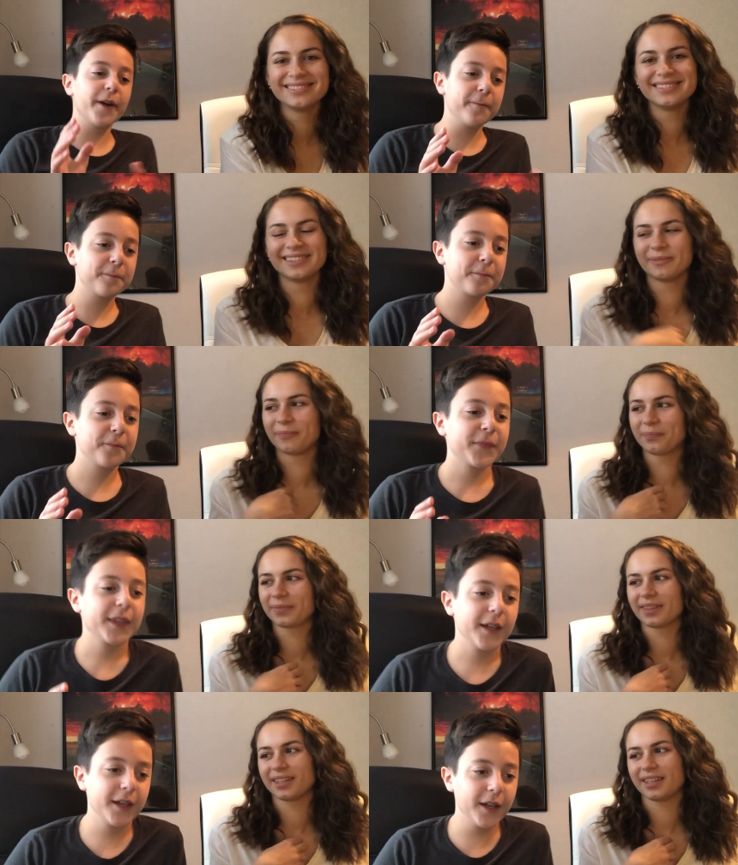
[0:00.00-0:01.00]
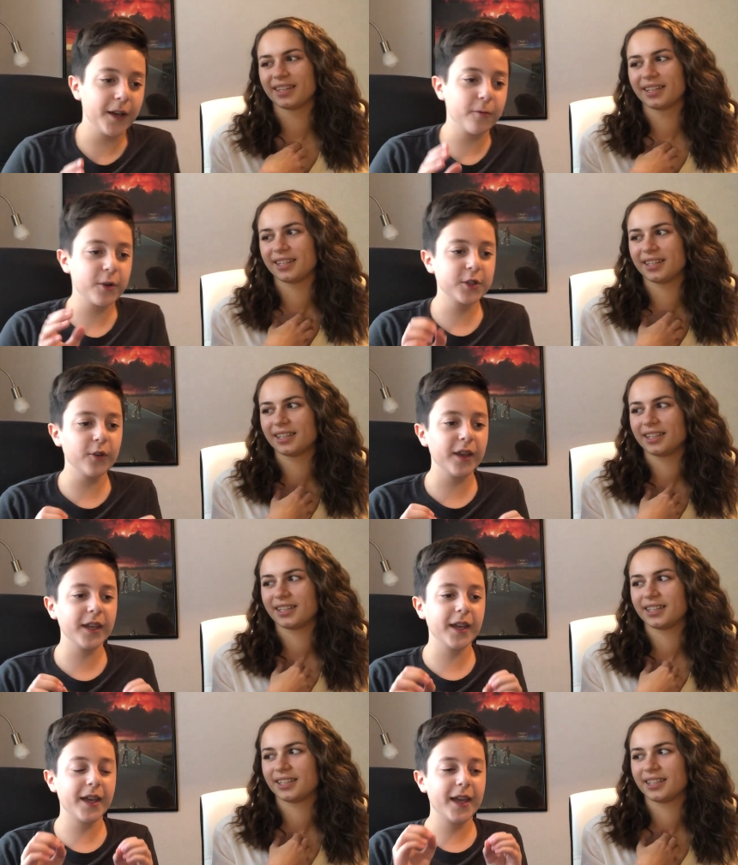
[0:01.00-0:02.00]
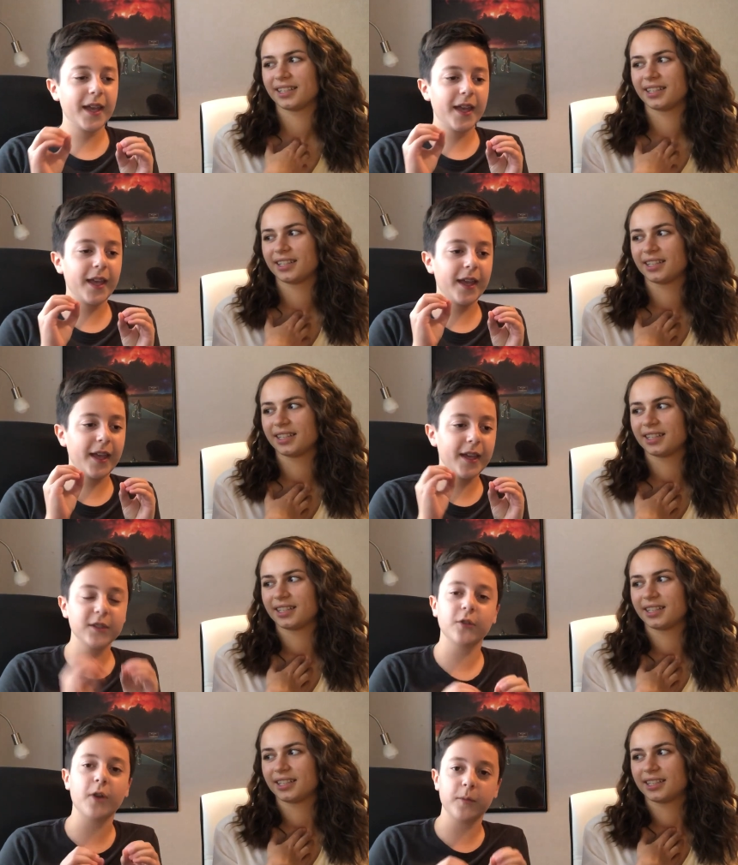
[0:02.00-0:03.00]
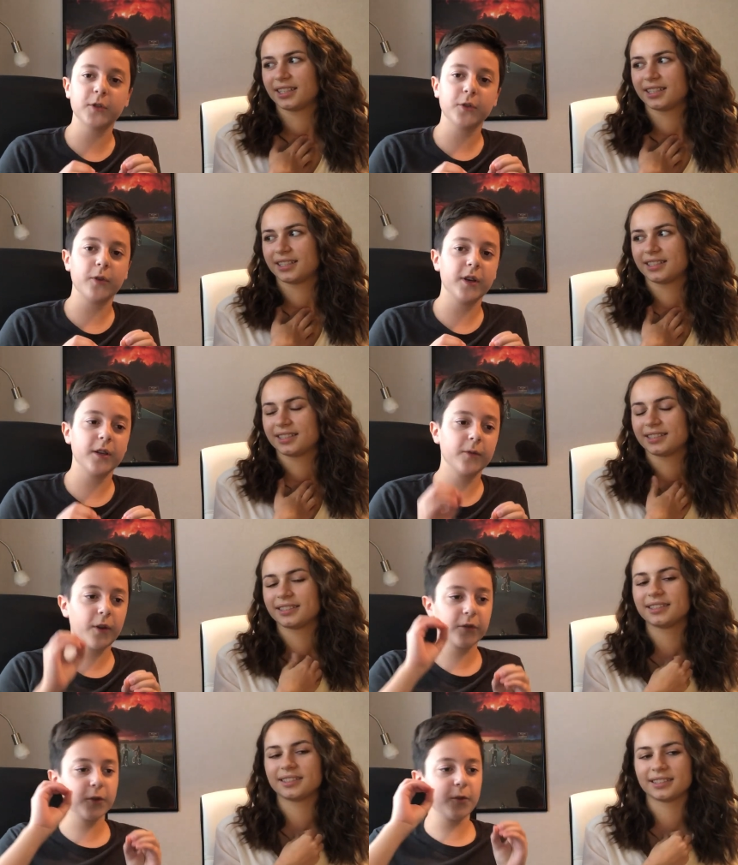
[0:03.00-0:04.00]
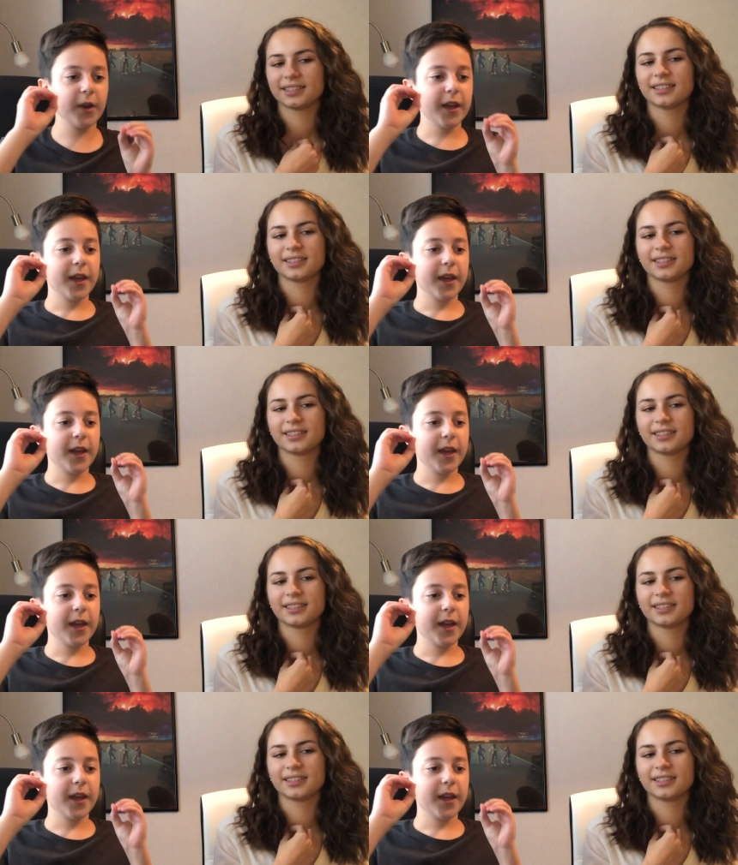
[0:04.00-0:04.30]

Speaker 1: but uh, we're doing Instagram story. We have to